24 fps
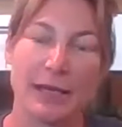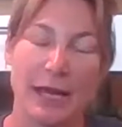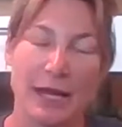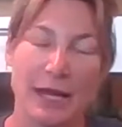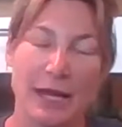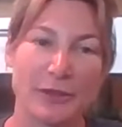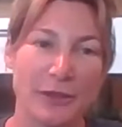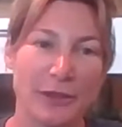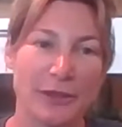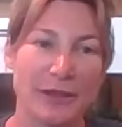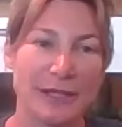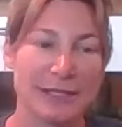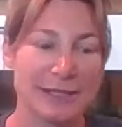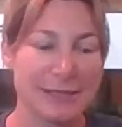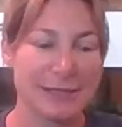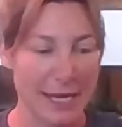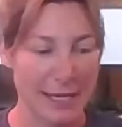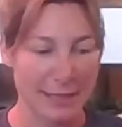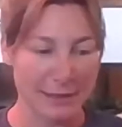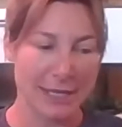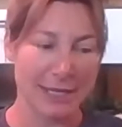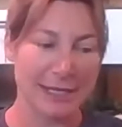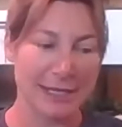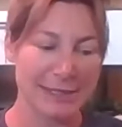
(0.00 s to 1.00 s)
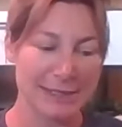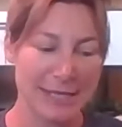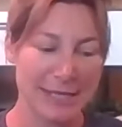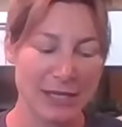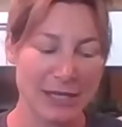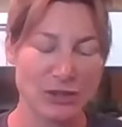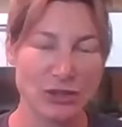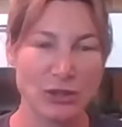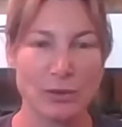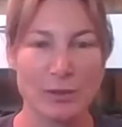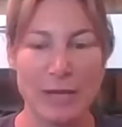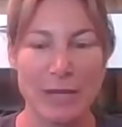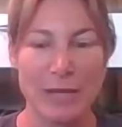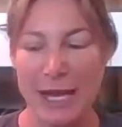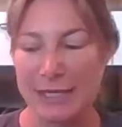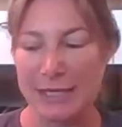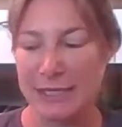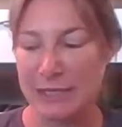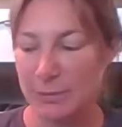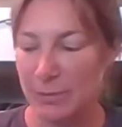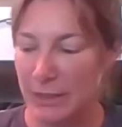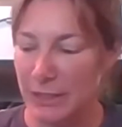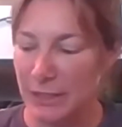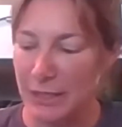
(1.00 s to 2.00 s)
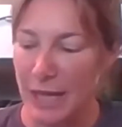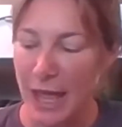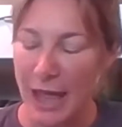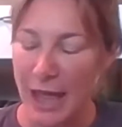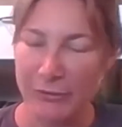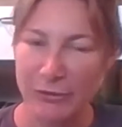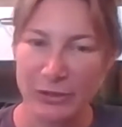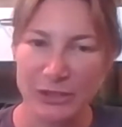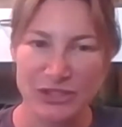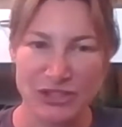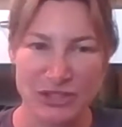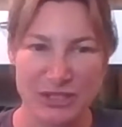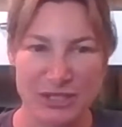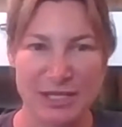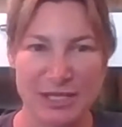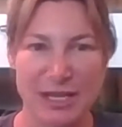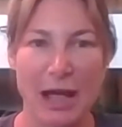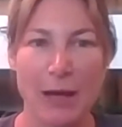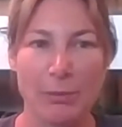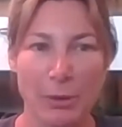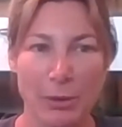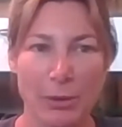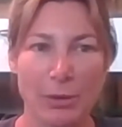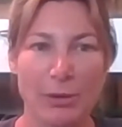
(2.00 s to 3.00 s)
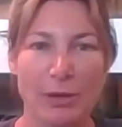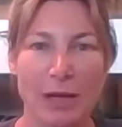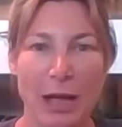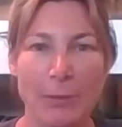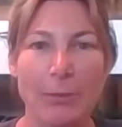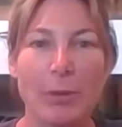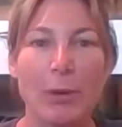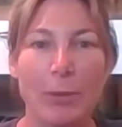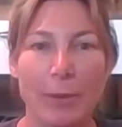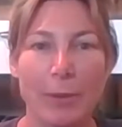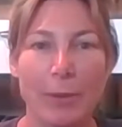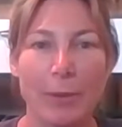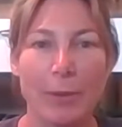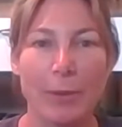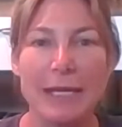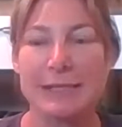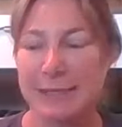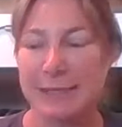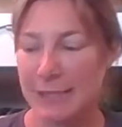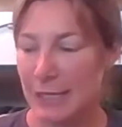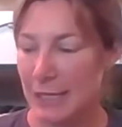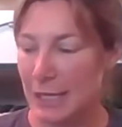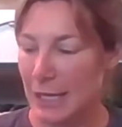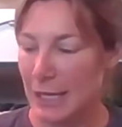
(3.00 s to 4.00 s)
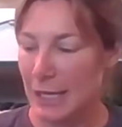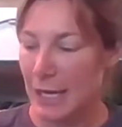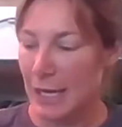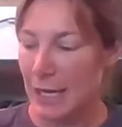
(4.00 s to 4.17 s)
Other things take, like I said, 2 days, but in average, it's a couple weeks.